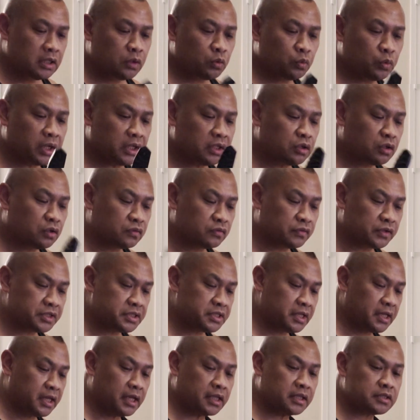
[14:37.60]
Wade Coverts
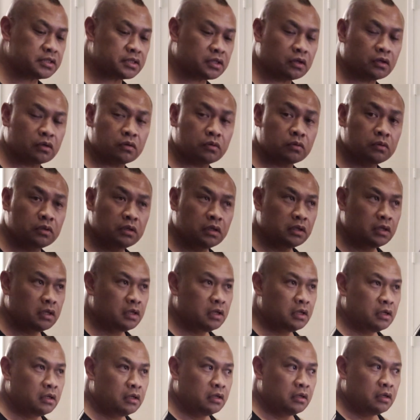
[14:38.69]
again. So
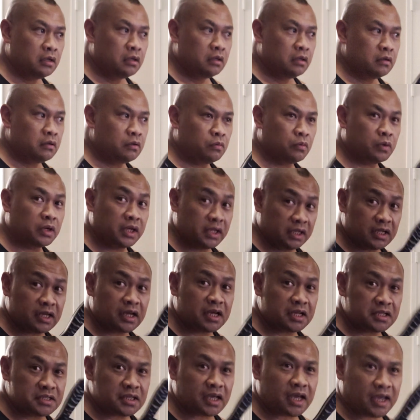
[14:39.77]
when he
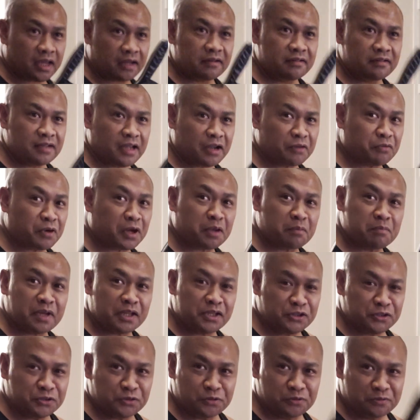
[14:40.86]
does, I recommend
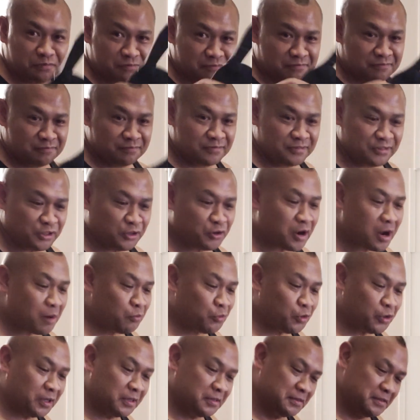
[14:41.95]
you grab
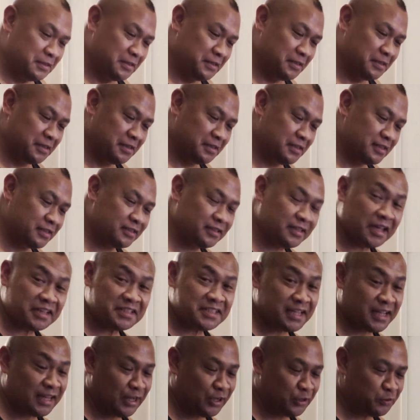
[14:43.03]
one. They
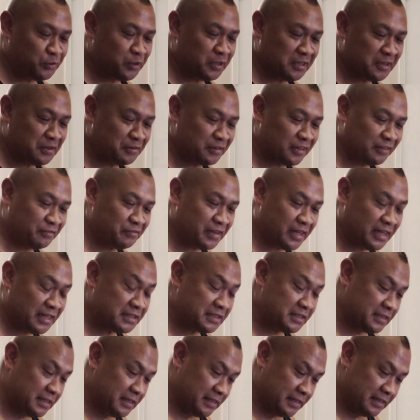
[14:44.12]
sell out really really
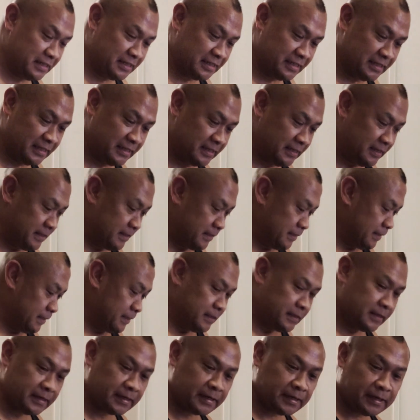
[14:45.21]
fast.
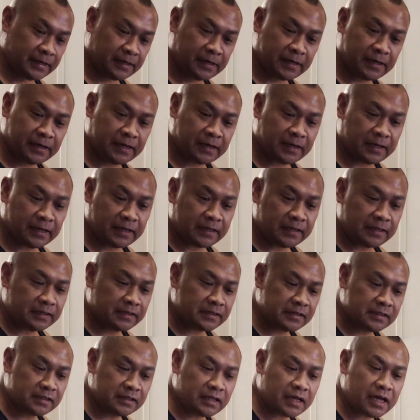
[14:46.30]
And
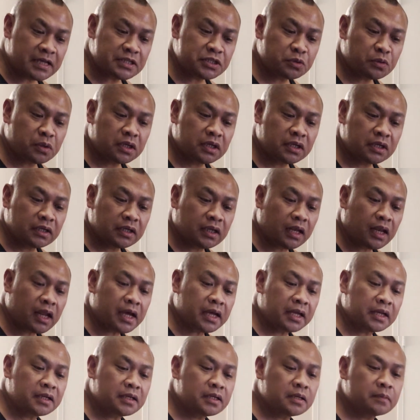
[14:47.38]
the last one in the
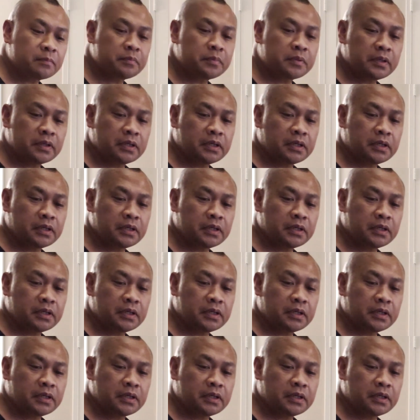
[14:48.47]
lineup,